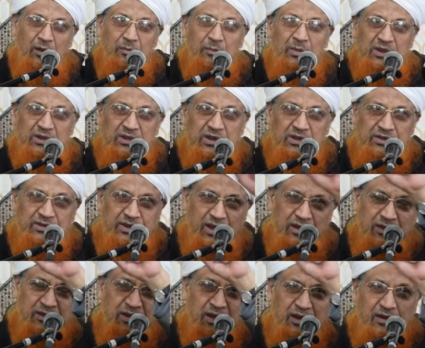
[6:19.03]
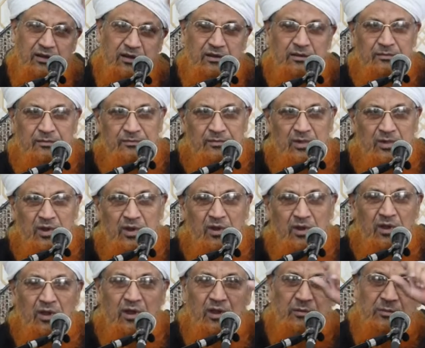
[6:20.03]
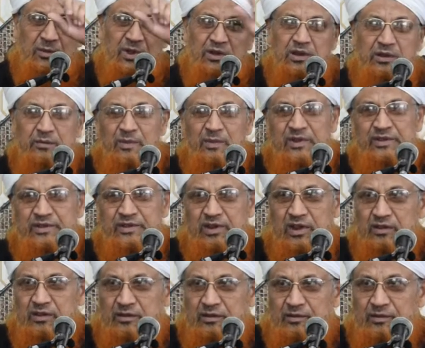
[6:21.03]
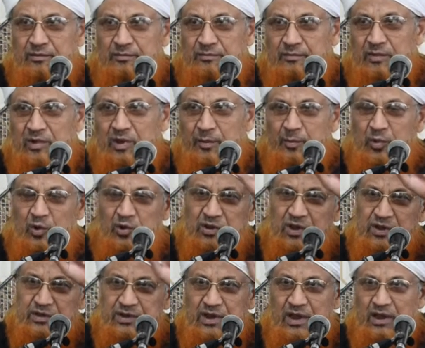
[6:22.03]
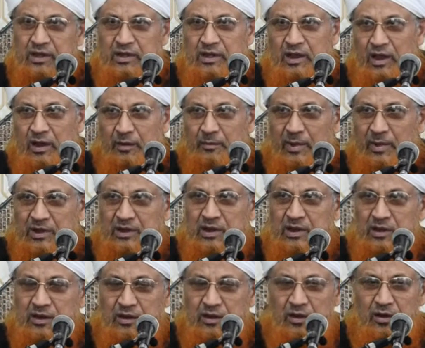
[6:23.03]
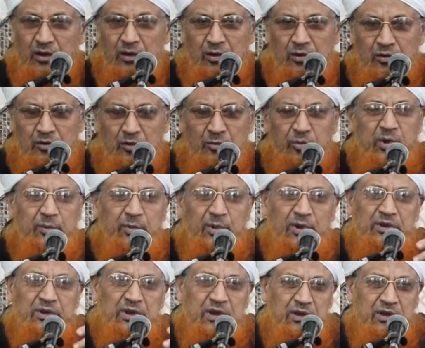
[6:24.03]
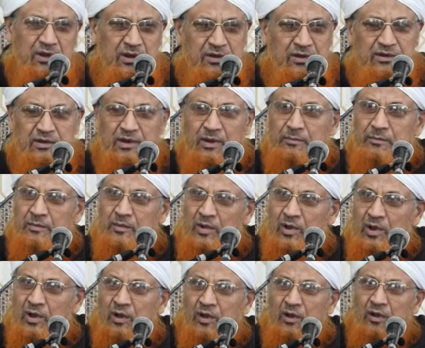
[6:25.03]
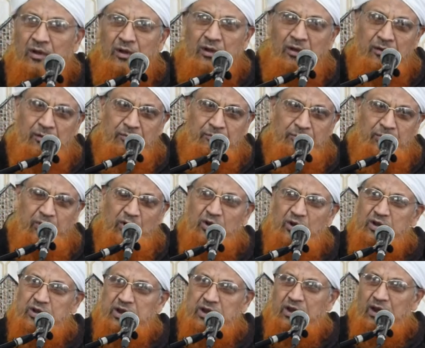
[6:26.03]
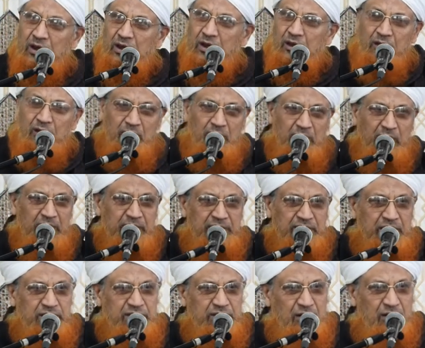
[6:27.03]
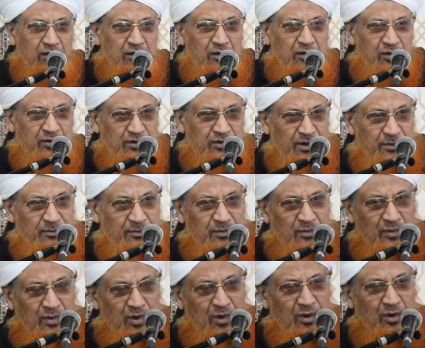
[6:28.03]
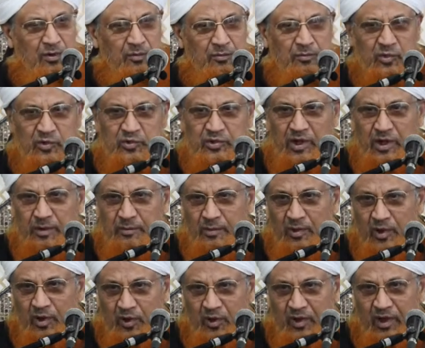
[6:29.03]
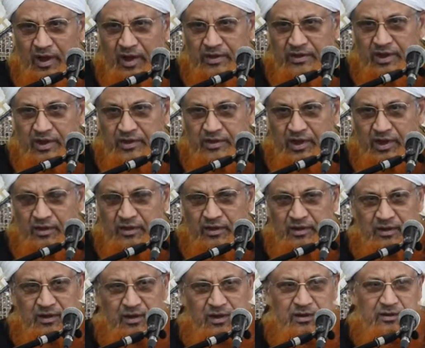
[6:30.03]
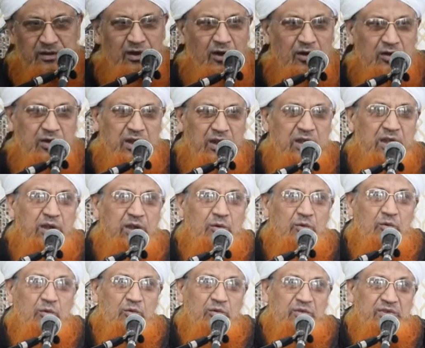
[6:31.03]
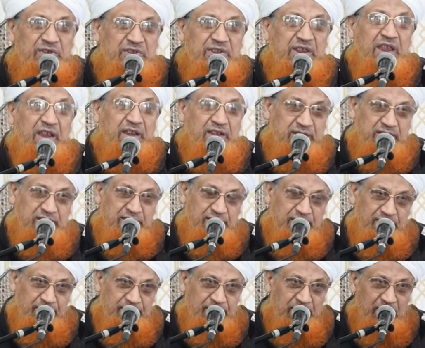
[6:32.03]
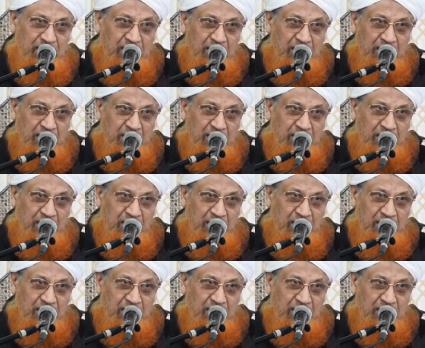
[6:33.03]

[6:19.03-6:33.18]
Ahmadi Center, Ahmadi Masjid. They put the sign Ahmadi. So people think it's some political organization or some Muslim organization. It's not a new sect.